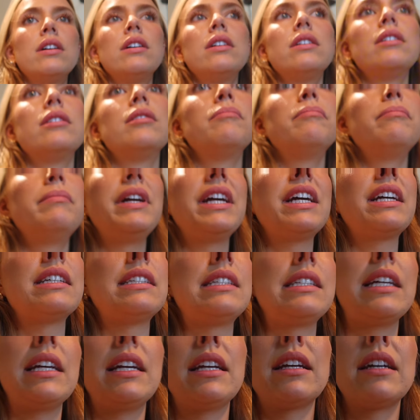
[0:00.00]
Mi
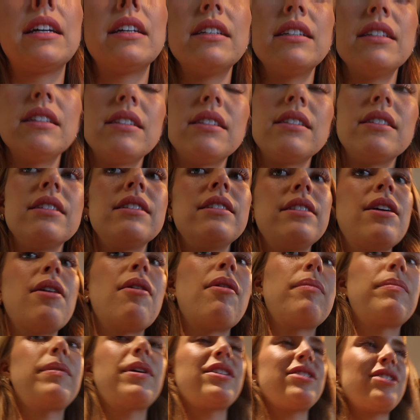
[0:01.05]
Cocina's. No,
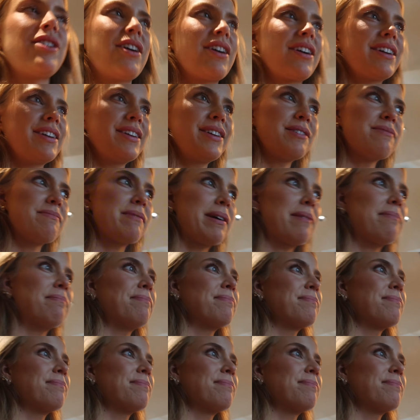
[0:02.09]
I'm not talking to you, babe.